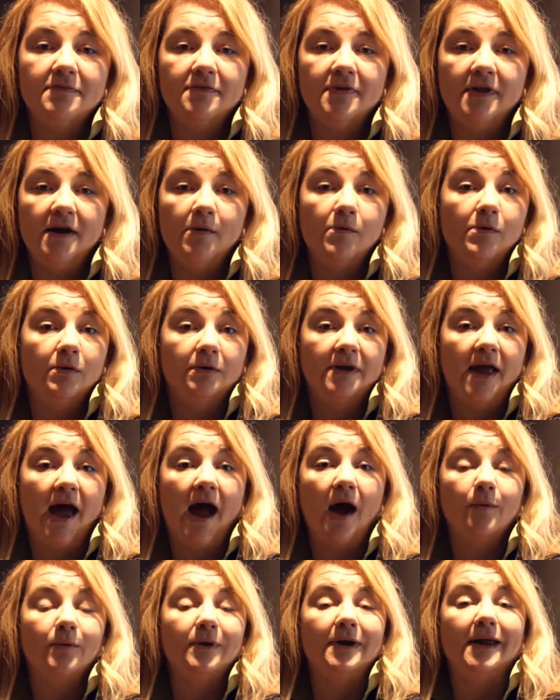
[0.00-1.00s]
they will
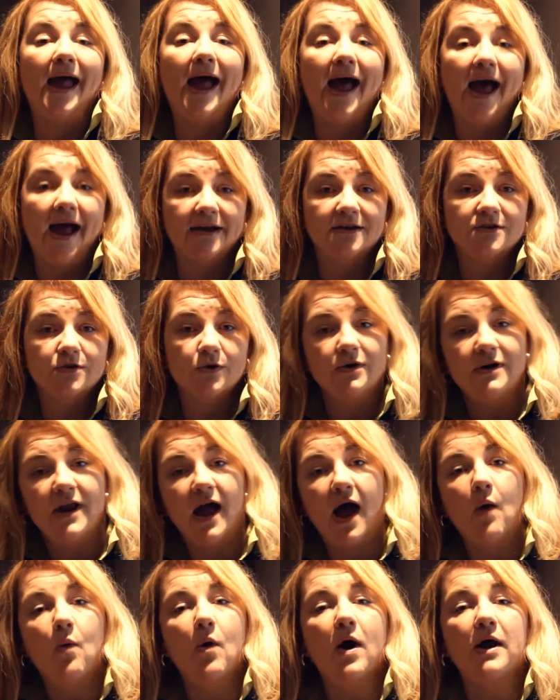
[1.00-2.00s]
not react or
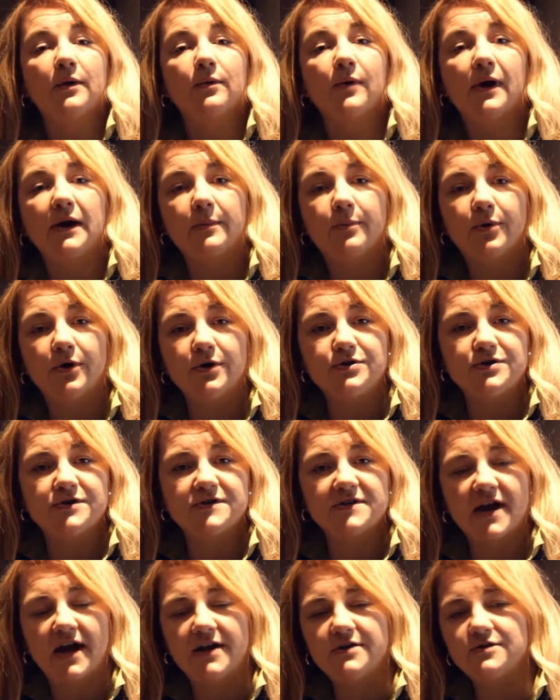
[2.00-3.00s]
not want to write a purchase
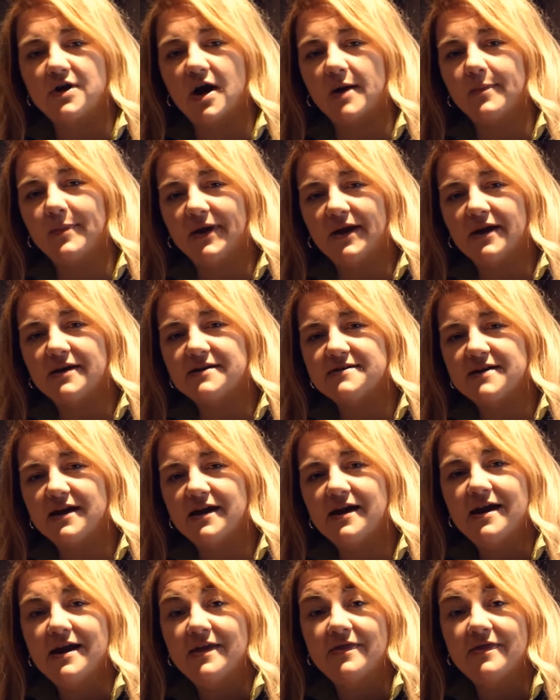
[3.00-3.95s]
contract because they